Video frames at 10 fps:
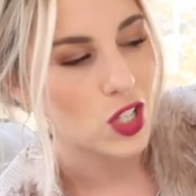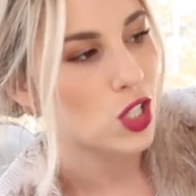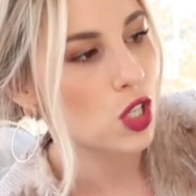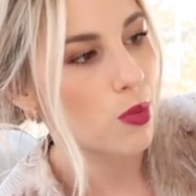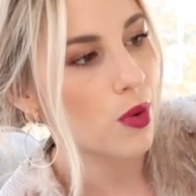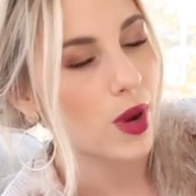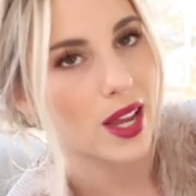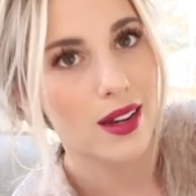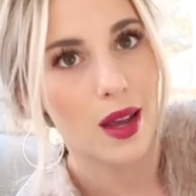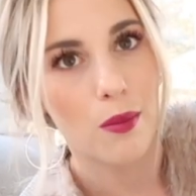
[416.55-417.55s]
Super
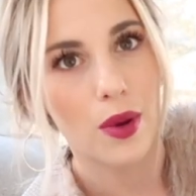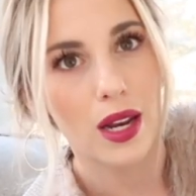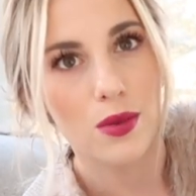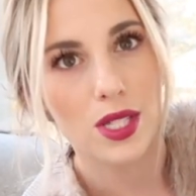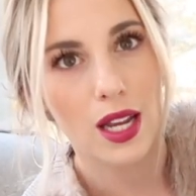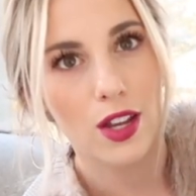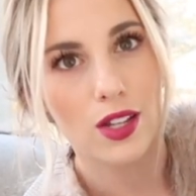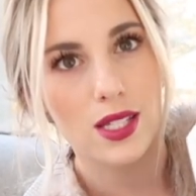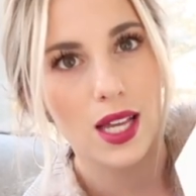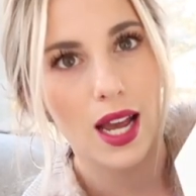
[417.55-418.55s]
random, but it was like a
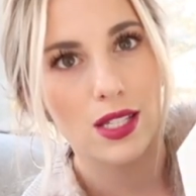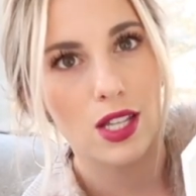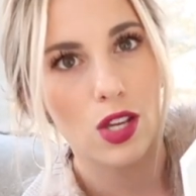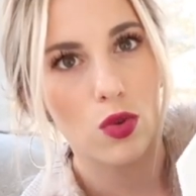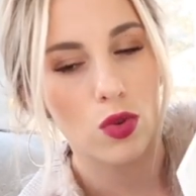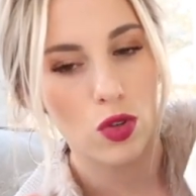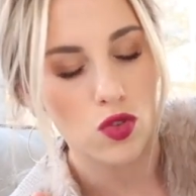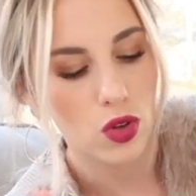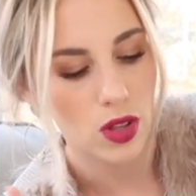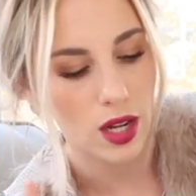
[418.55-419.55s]
good size, cute,
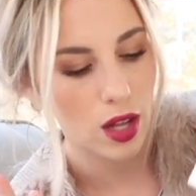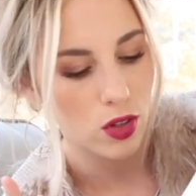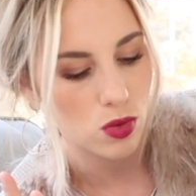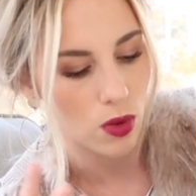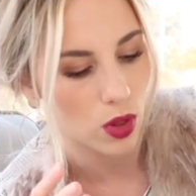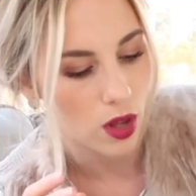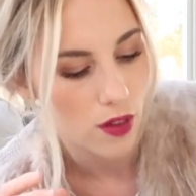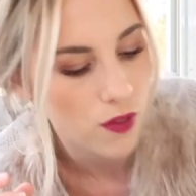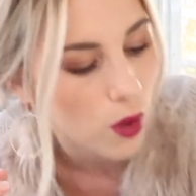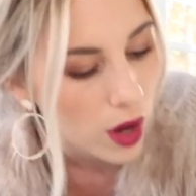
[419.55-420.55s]
neutral, the colors we were
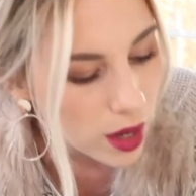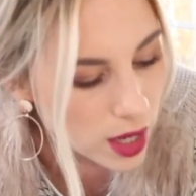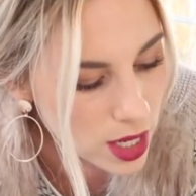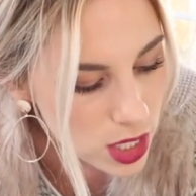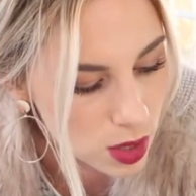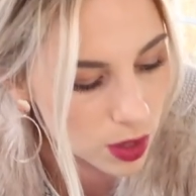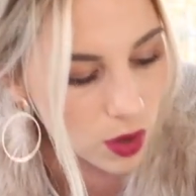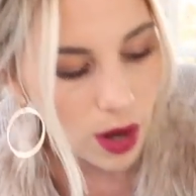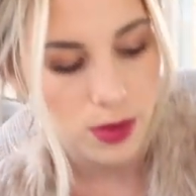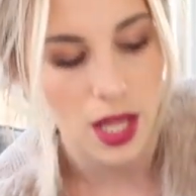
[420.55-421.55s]
looking for. So we
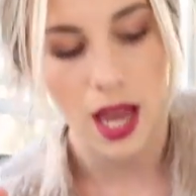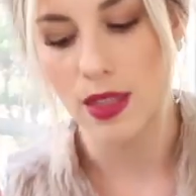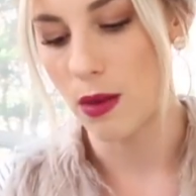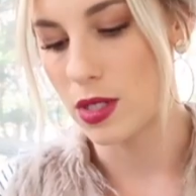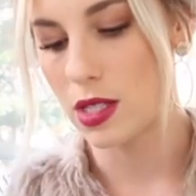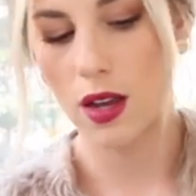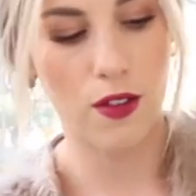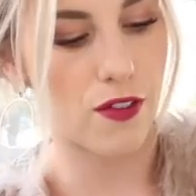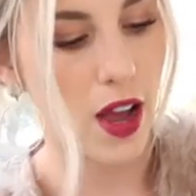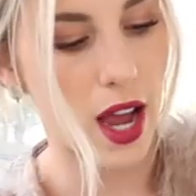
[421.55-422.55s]
grabbed that. That was
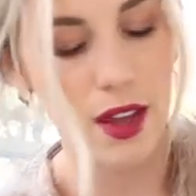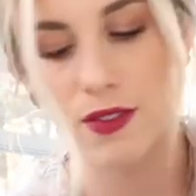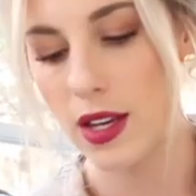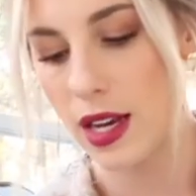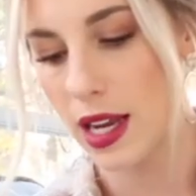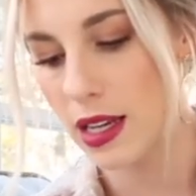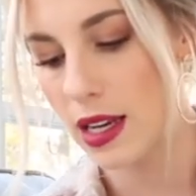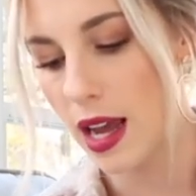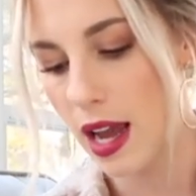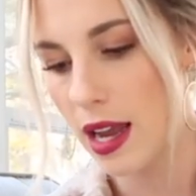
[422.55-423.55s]

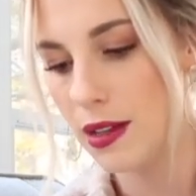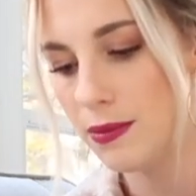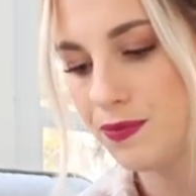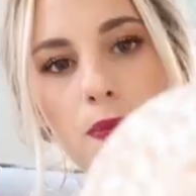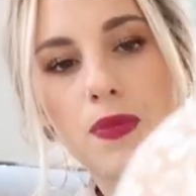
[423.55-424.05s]
$5.99.